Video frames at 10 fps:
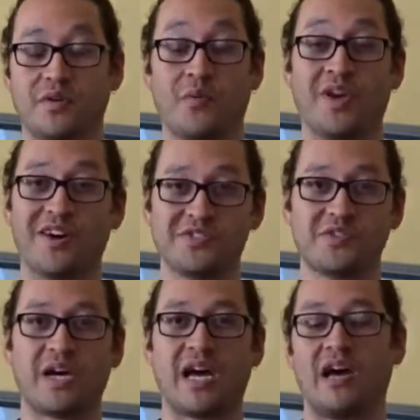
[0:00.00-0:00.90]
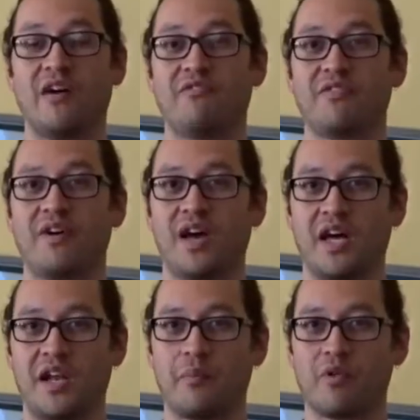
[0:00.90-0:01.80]
We also have
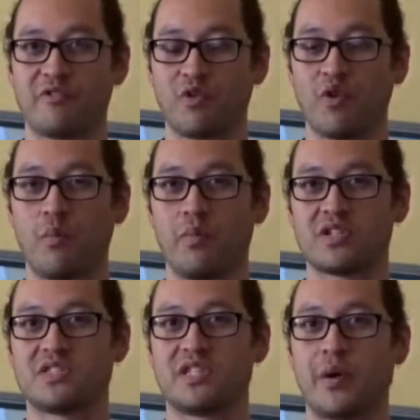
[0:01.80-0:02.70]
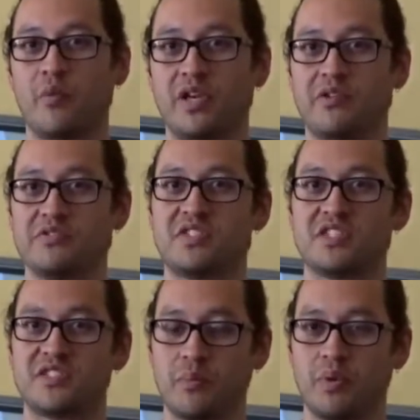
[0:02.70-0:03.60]
a number of Chromebooks that we use to
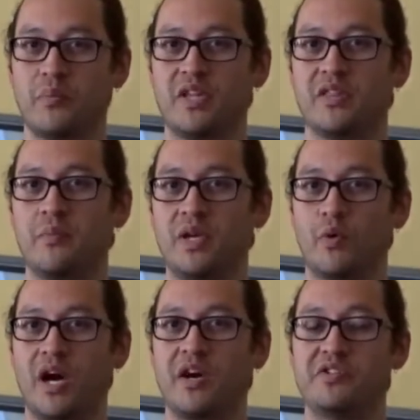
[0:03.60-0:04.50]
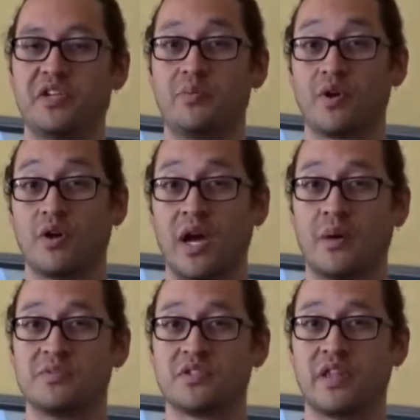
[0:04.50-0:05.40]
supplement the BYOD
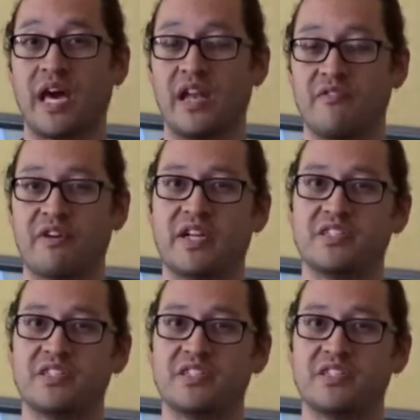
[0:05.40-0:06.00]
program so that if any